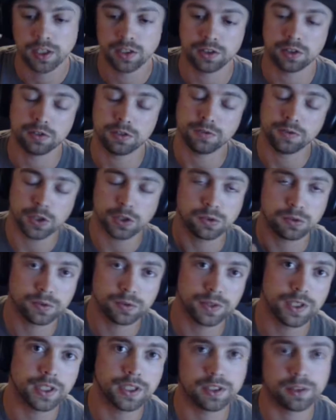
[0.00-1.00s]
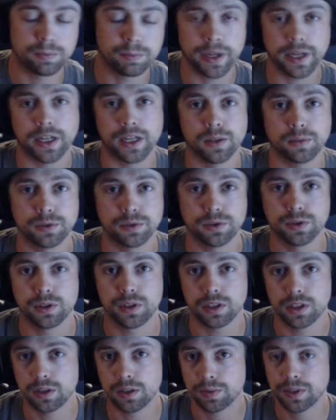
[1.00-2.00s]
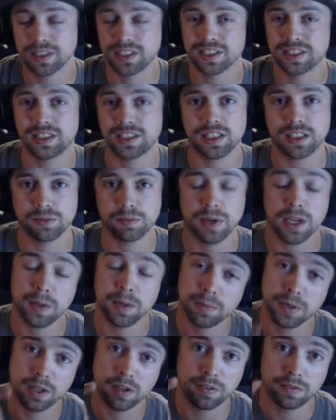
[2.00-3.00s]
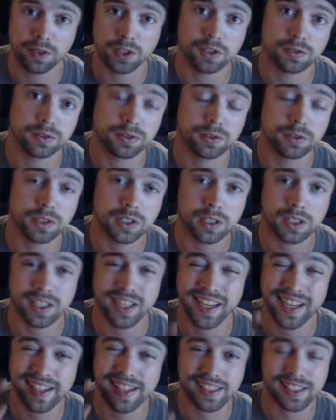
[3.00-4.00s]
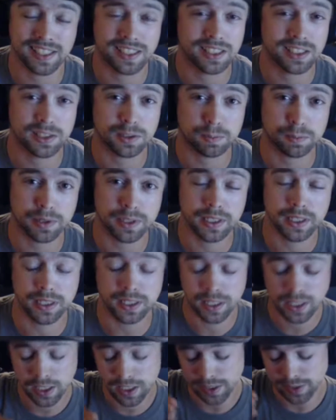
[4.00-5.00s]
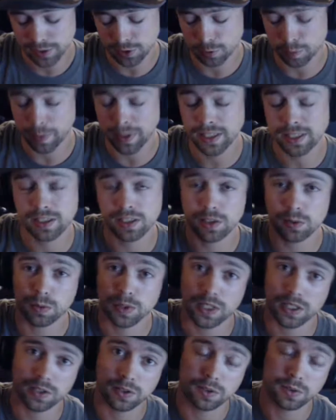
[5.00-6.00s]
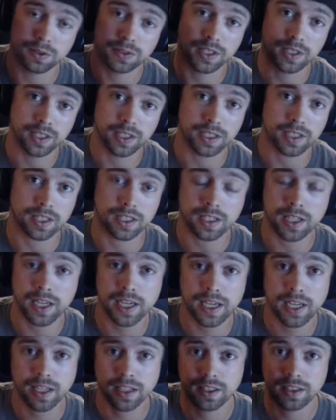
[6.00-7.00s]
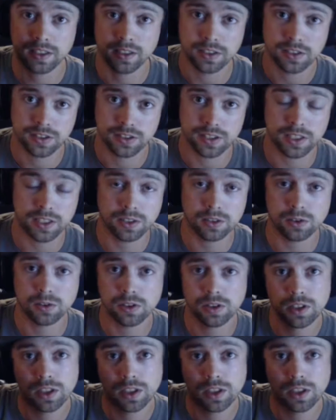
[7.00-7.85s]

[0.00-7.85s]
So first one is a Black Ops 3 clip, it's a 6 man but it involves 3 clats, it is split, so basically what I do is I hit a clat, single,